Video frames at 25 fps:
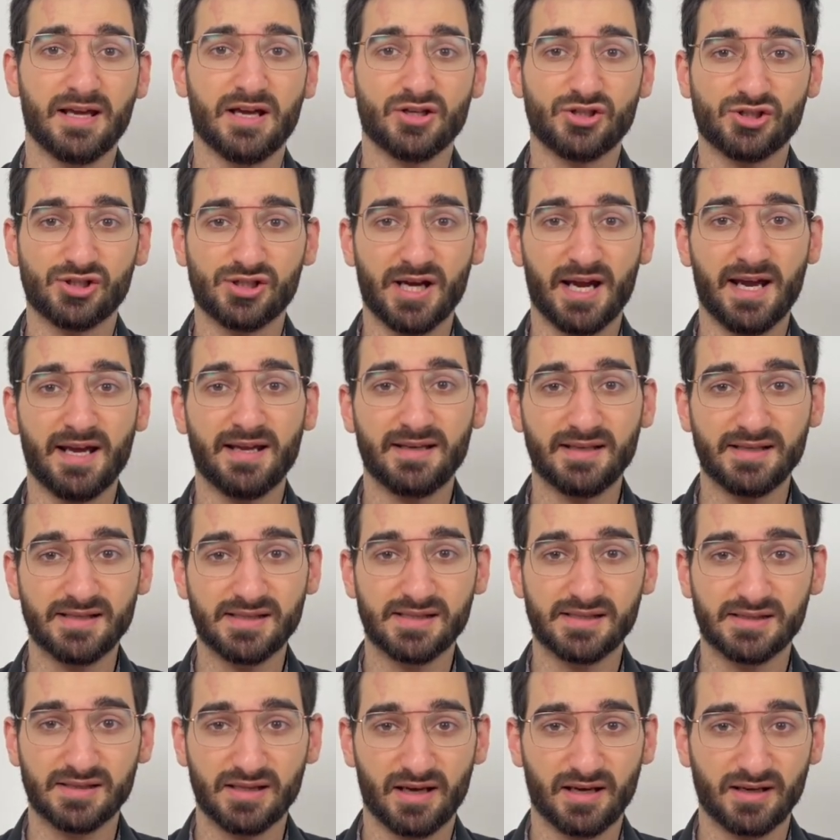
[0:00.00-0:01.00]
Chinese
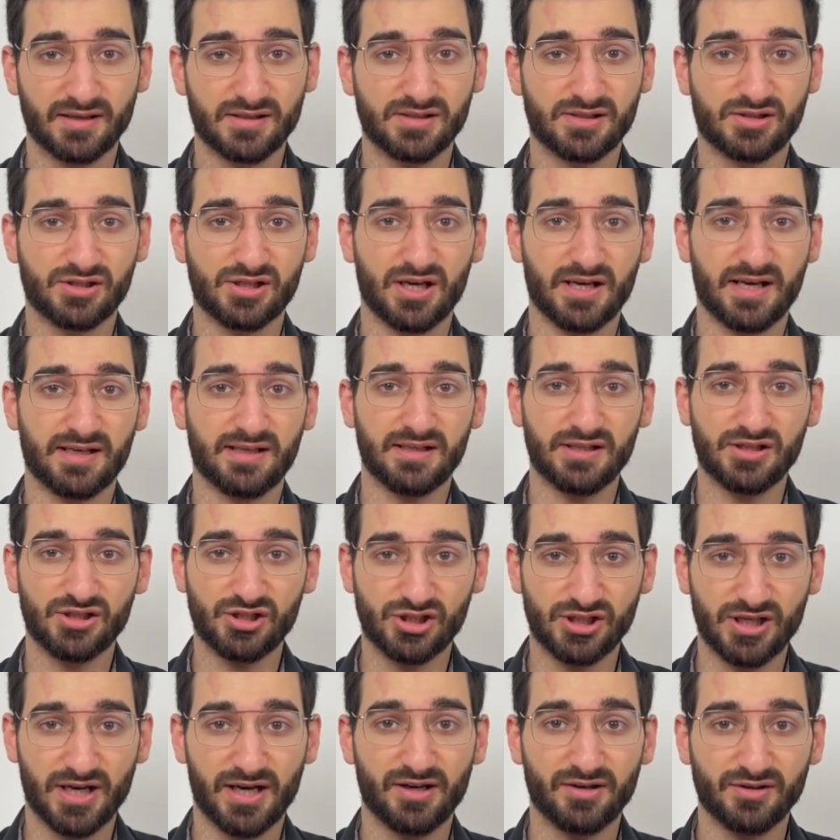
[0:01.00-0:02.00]
stocks, Chinese
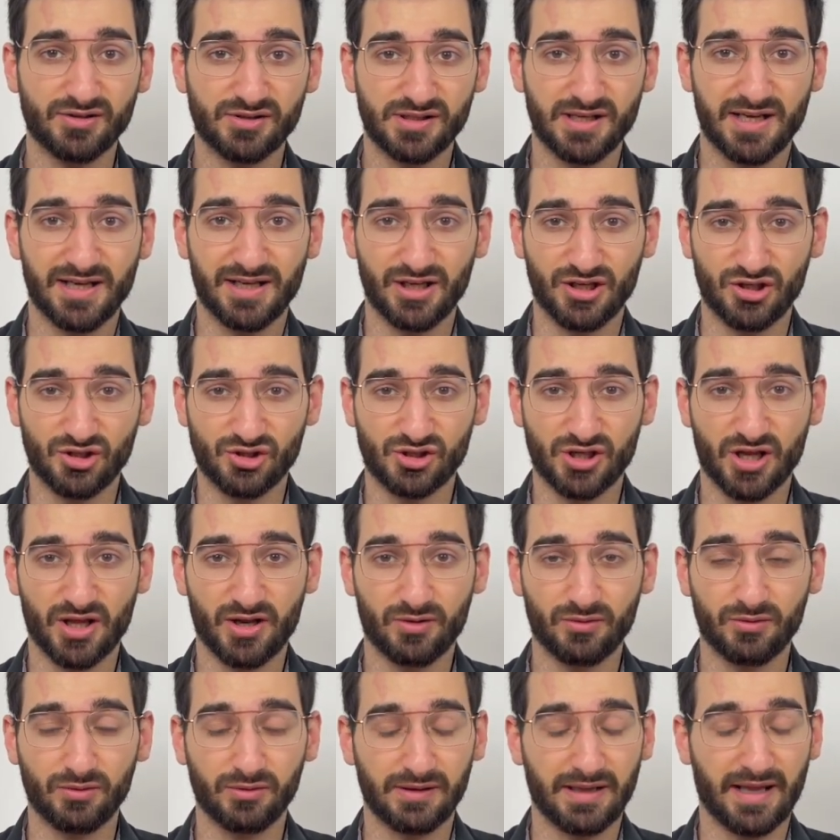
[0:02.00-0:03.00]
shares in
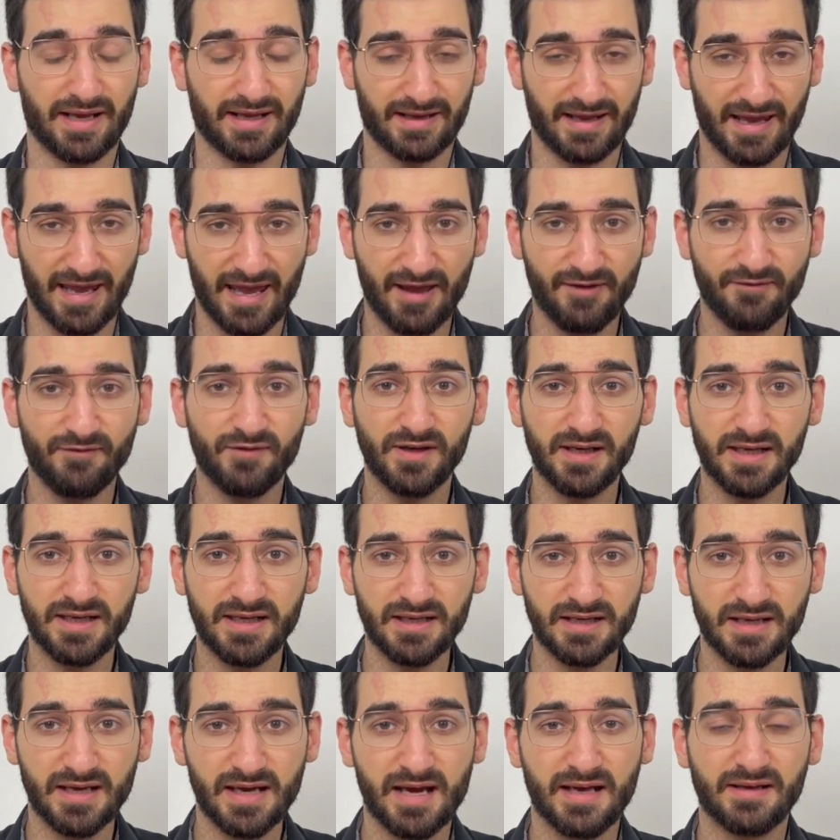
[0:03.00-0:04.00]
general, like heavily,
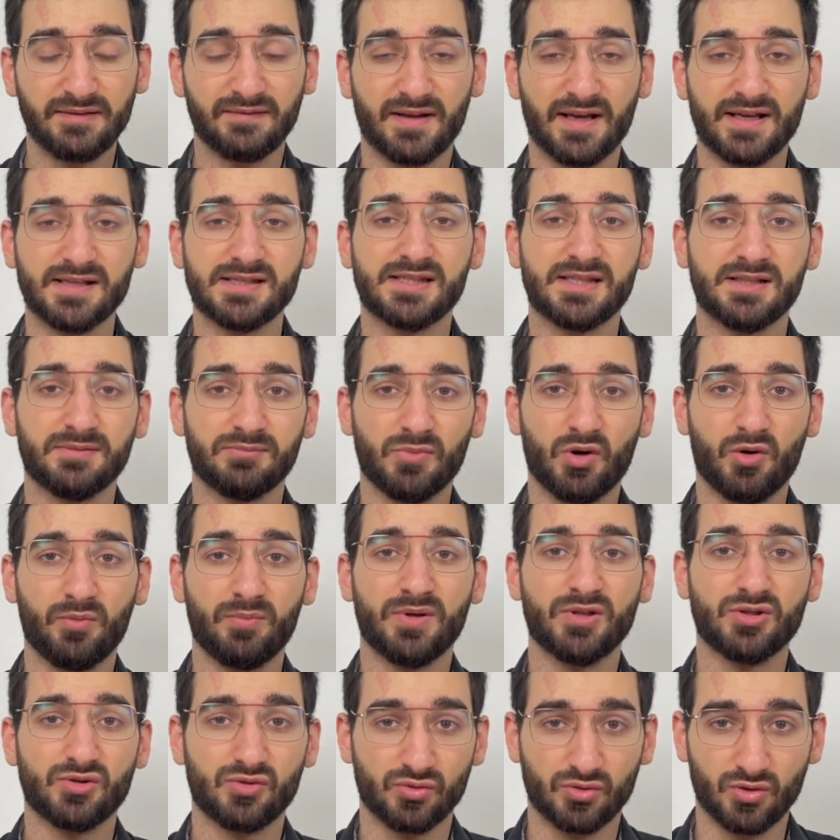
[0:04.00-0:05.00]
that's the
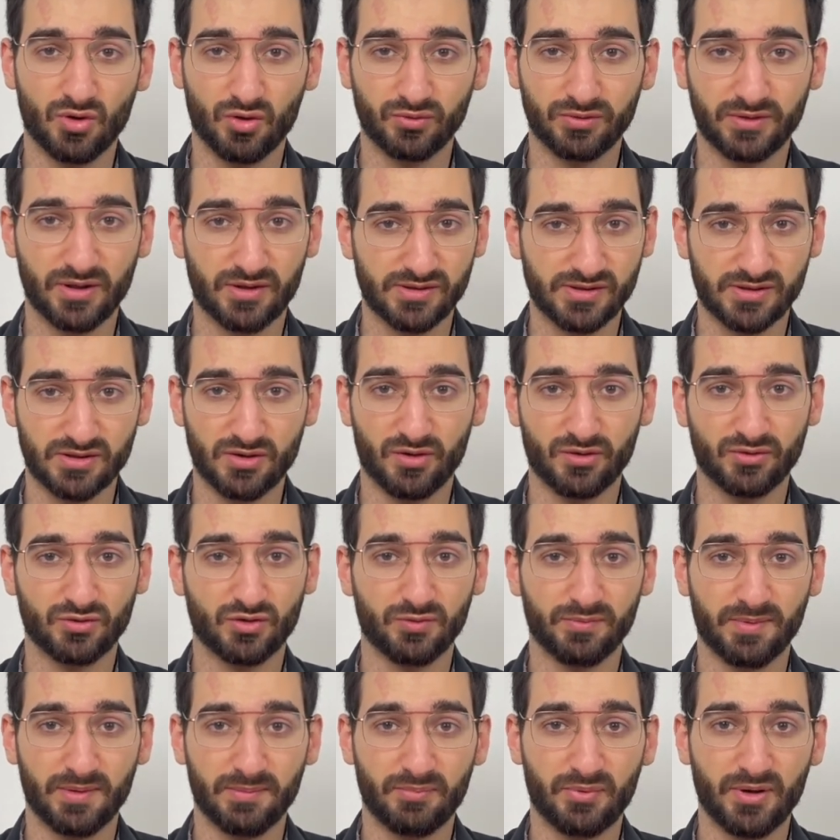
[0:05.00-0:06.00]
moment you know there's going to be
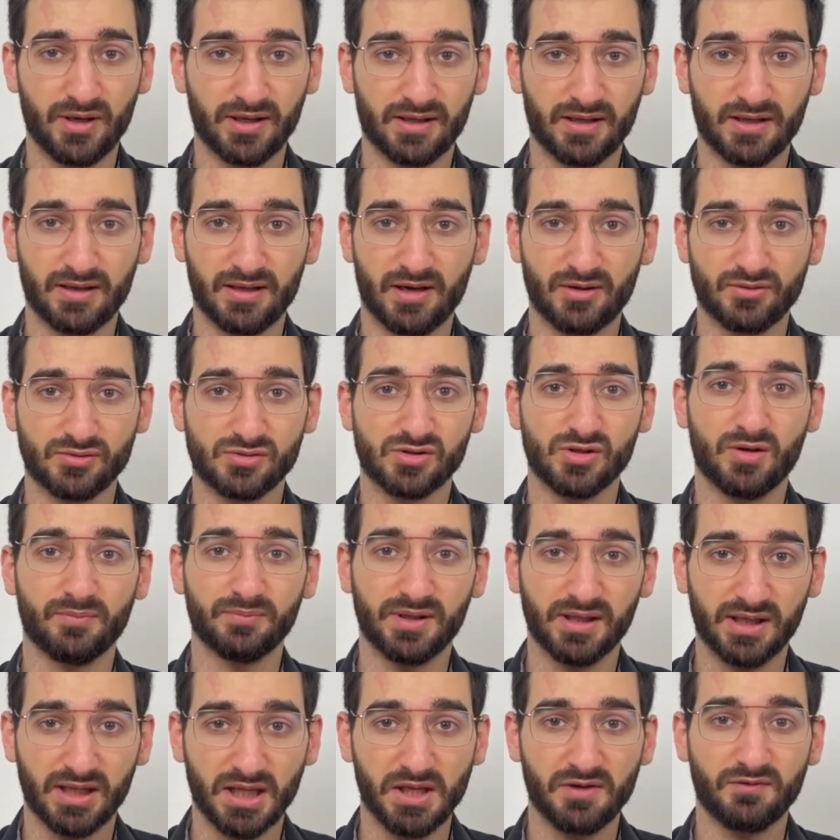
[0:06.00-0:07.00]
breaking out
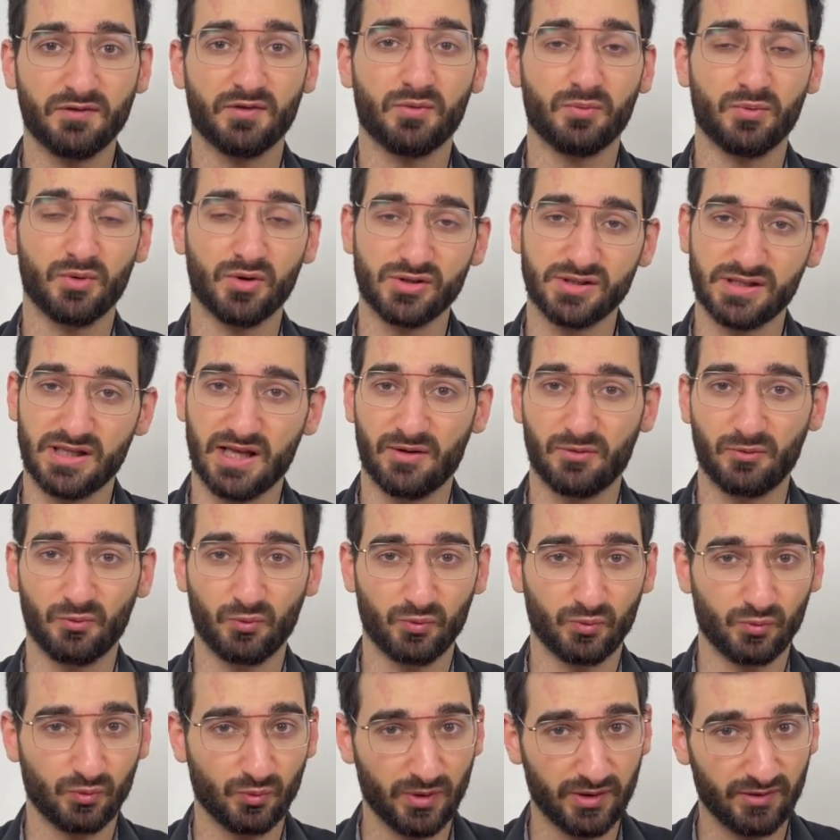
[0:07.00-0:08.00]
something even worse than
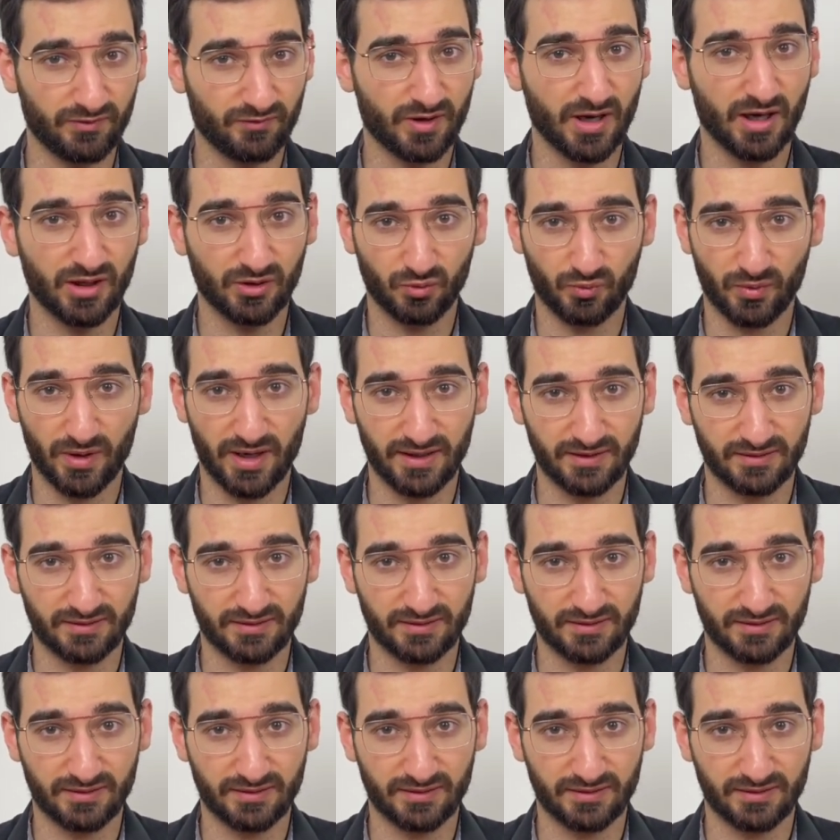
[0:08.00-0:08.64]
we've got right